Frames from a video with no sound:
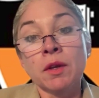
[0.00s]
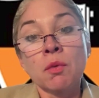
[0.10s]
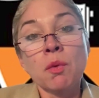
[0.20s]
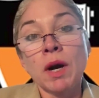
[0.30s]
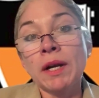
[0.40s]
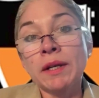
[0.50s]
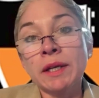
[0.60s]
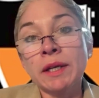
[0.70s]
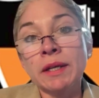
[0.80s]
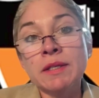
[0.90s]
One
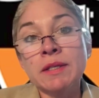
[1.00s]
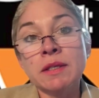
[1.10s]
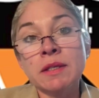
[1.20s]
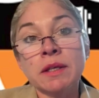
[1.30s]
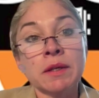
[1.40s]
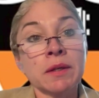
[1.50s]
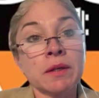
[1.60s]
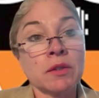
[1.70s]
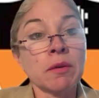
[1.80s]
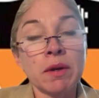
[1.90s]
is
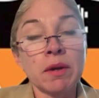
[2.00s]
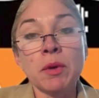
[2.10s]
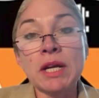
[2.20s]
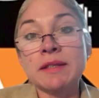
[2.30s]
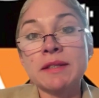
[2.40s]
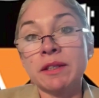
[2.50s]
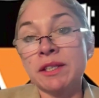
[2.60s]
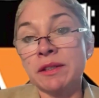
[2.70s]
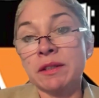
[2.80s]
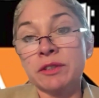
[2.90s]
they embracing the
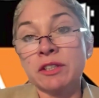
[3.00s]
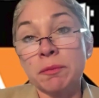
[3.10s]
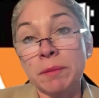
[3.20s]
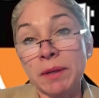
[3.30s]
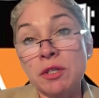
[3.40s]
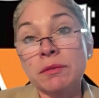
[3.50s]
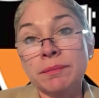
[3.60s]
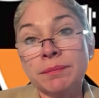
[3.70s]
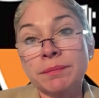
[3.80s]
digital transformation.